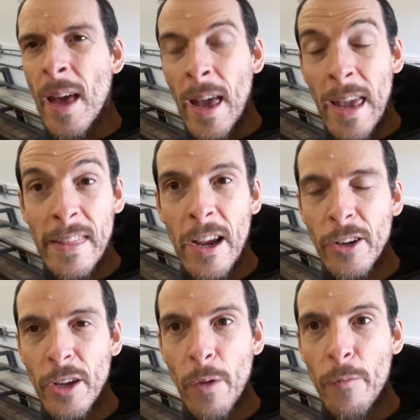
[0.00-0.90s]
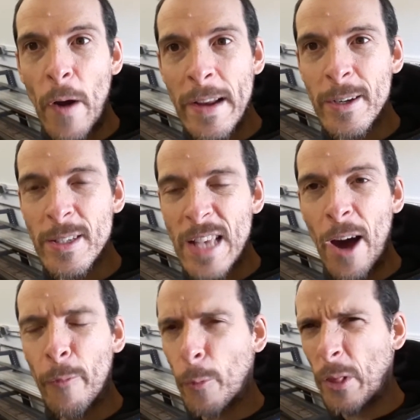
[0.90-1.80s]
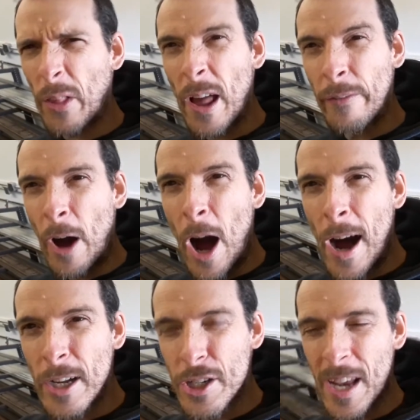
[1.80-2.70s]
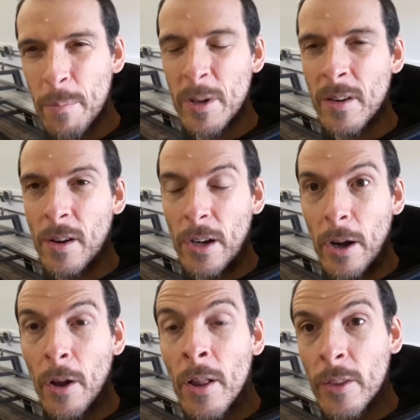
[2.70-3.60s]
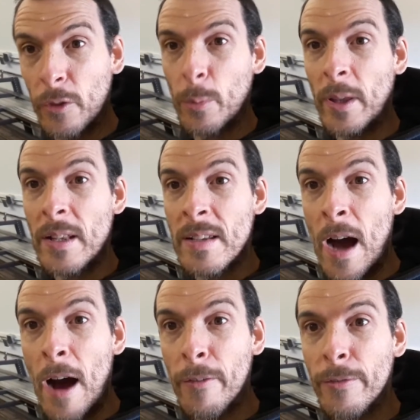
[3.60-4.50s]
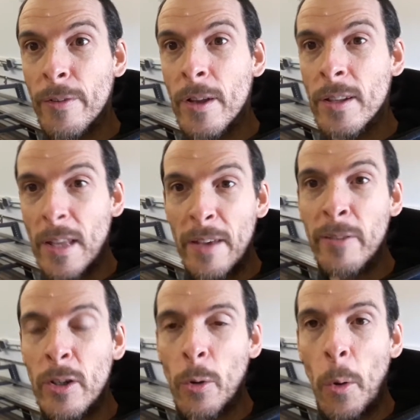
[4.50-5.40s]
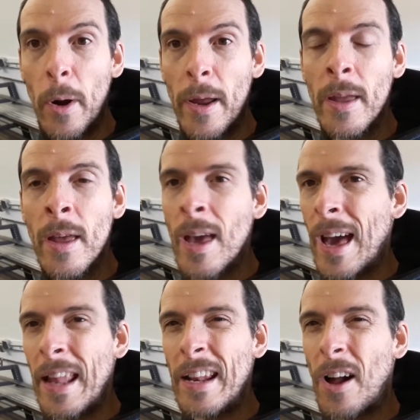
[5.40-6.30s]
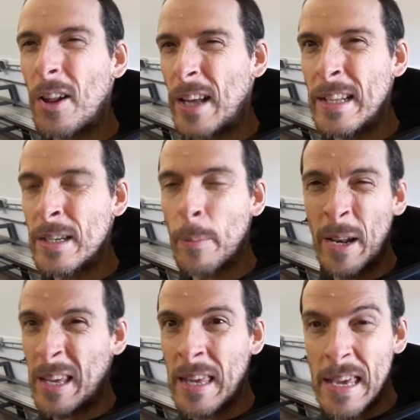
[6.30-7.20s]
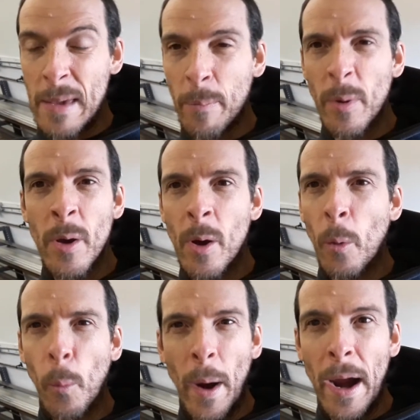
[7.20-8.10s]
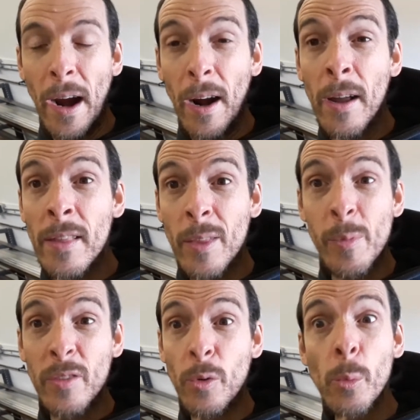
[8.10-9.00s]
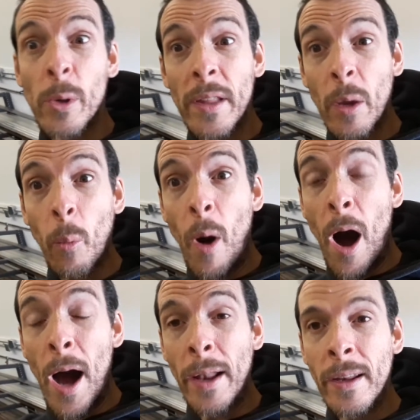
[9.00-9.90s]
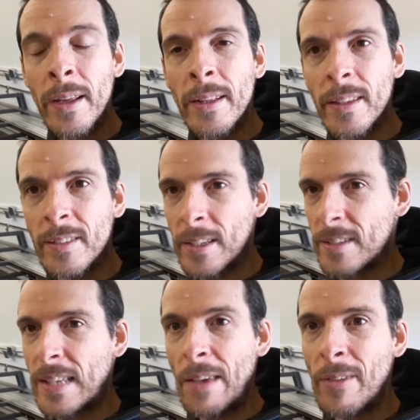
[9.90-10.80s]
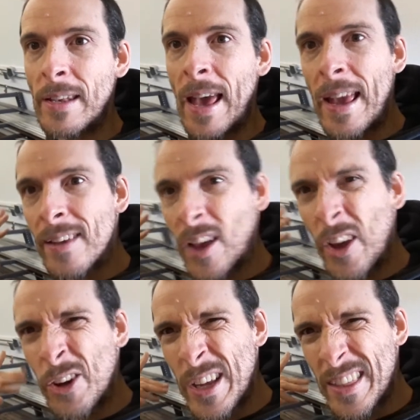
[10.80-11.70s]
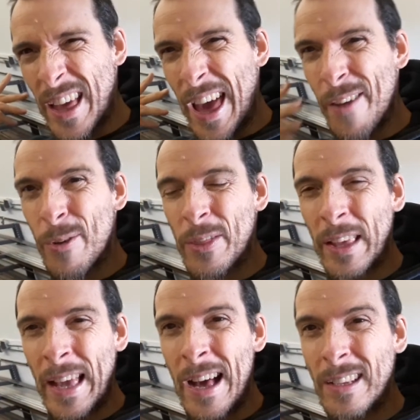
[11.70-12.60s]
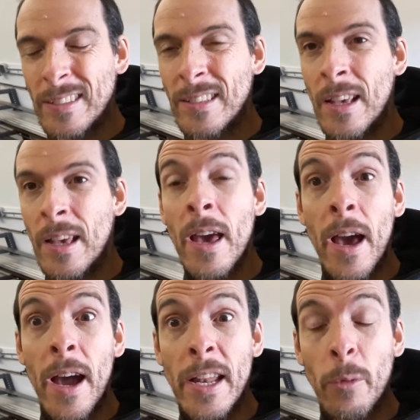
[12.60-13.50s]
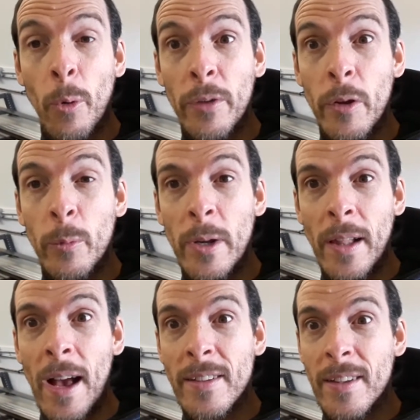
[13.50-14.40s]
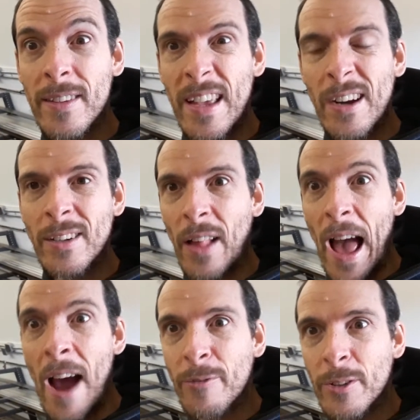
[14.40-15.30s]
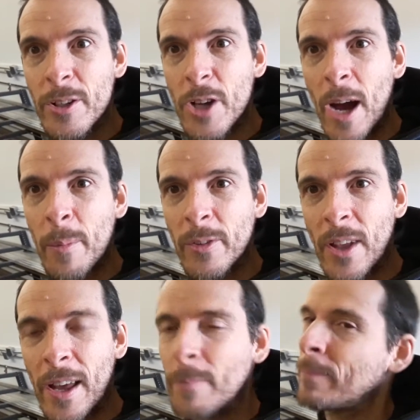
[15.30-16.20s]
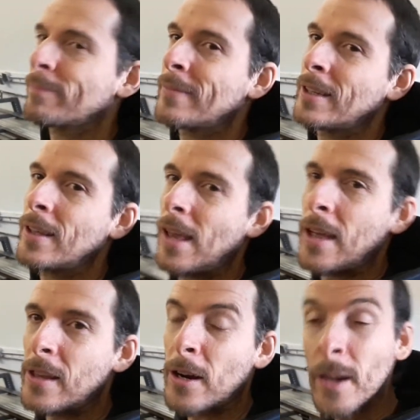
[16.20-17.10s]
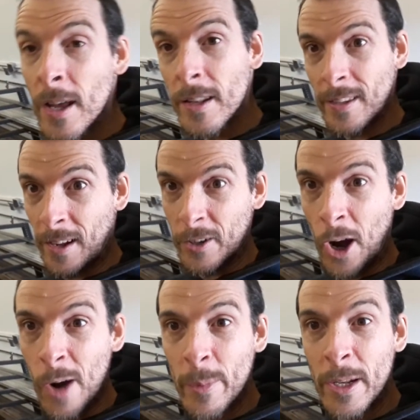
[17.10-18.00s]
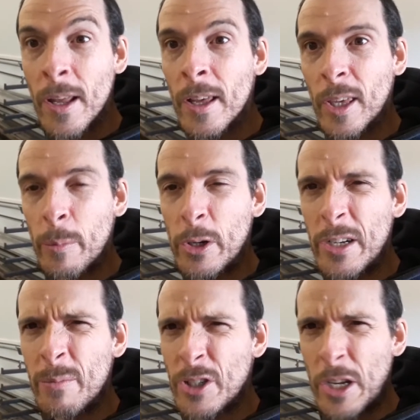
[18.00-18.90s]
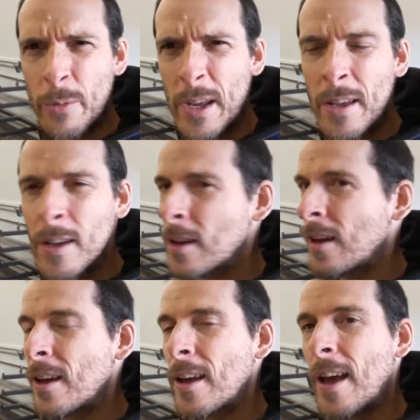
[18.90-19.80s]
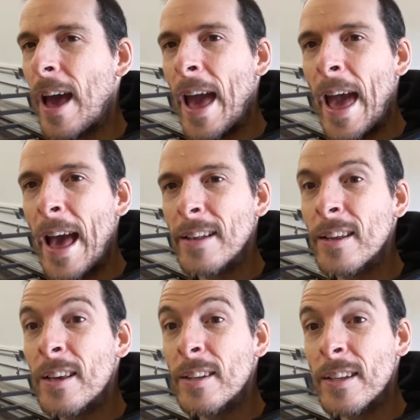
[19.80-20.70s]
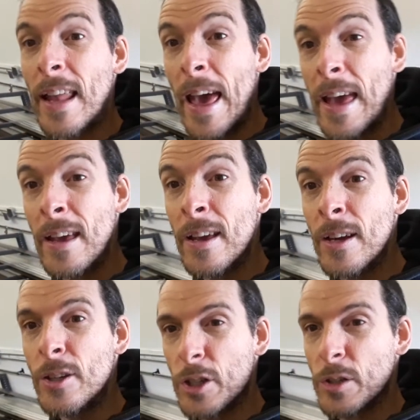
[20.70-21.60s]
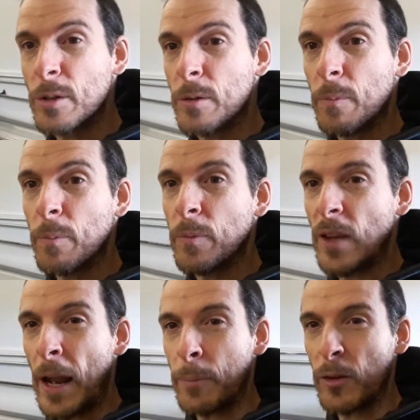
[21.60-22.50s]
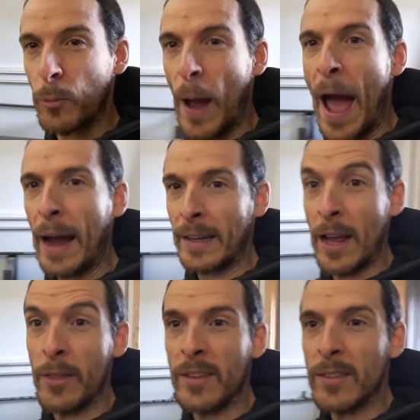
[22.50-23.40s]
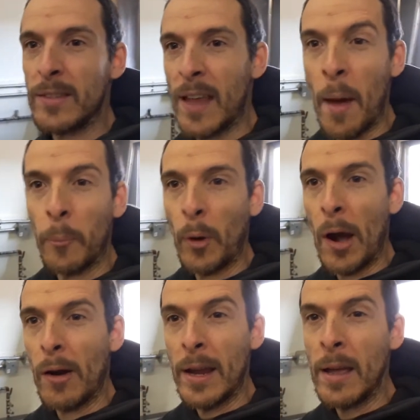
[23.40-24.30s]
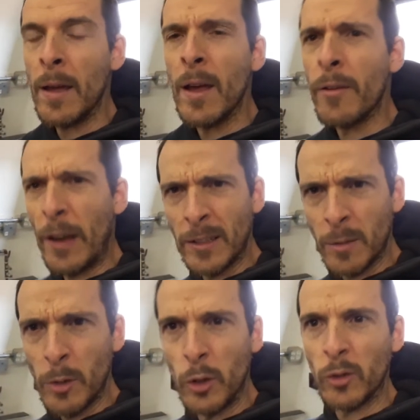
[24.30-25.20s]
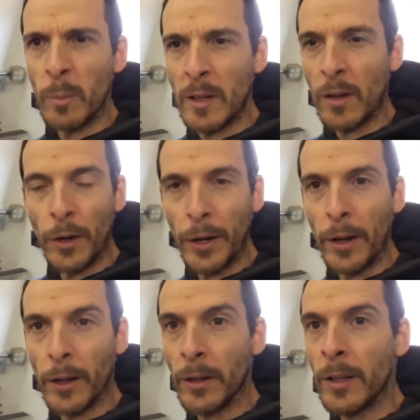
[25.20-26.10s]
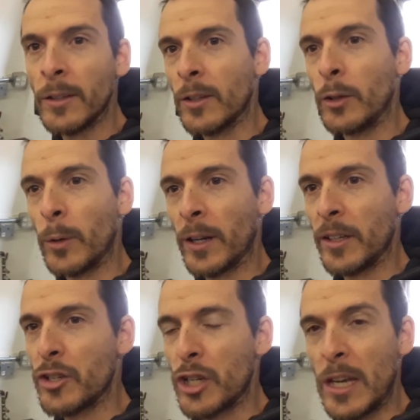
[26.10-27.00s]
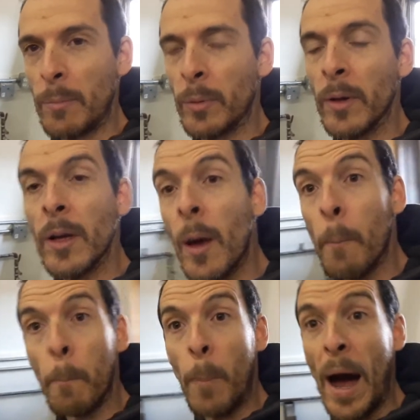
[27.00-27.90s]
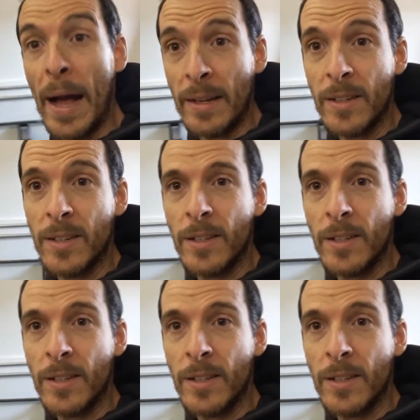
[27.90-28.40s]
Hey there, do you ever find yourself with a lot of odd shaped material that's really tough to inventory and it all ends up in a heap where the piece you really want that's going to save the day, it's underneath everything else and you won't even realize it's there till after the job is done? Hey there, Daniel Hartman, Community Machinery, and today just set up this rack. Now this is temporary, found some used material to do it on the cheap, but